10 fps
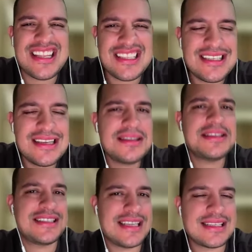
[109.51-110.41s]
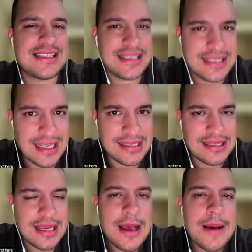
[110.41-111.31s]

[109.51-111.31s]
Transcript: It's still 60 cents,